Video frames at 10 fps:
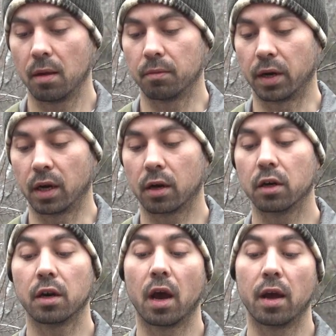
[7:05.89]
My daughter
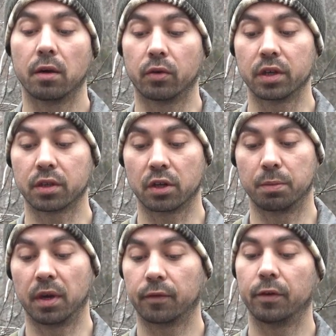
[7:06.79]
and I
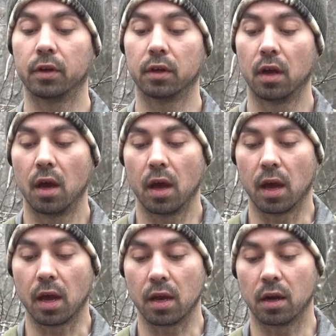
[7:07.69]
researched Bigfoot
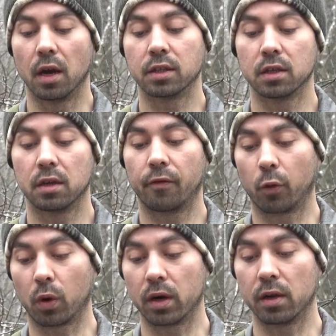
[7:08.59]
and hunted
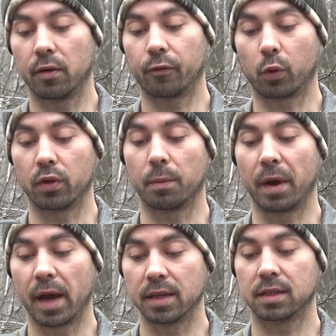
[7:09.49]
for it for the
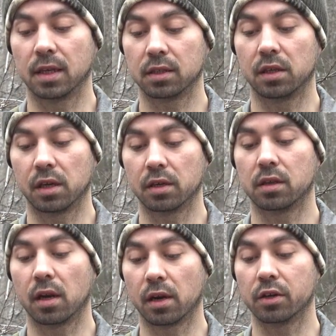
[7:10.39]
past 6 years
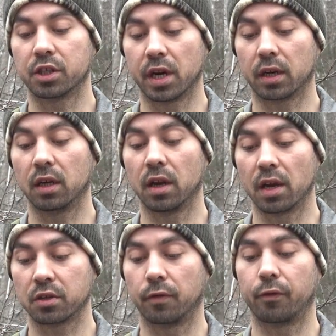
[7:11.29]
here in Cherokee
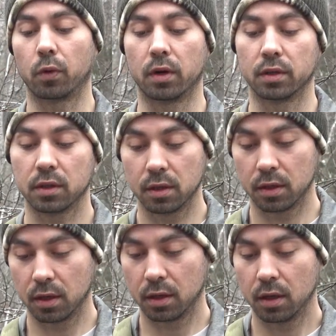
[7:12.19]
National Forest.
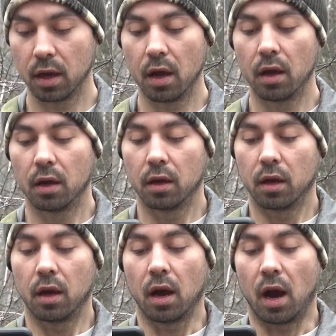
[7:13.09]

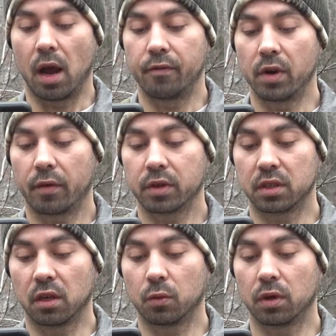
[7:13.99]
I have never
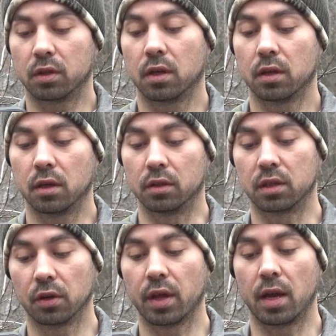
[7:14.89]
seen one
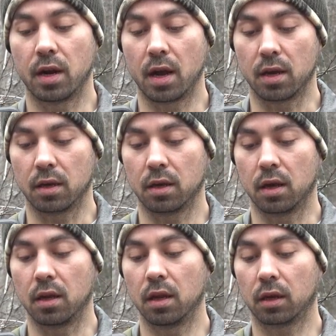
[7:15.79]
until that night,
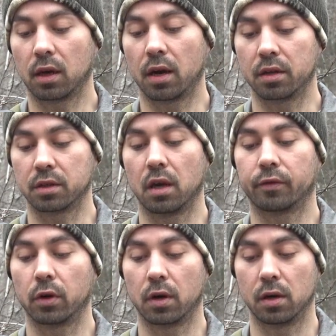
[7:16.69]
and it caught us off
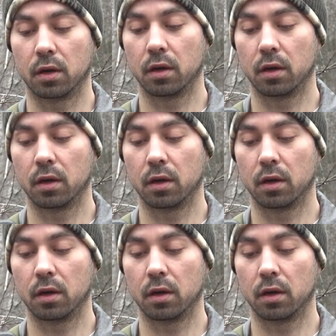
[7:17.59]
guard.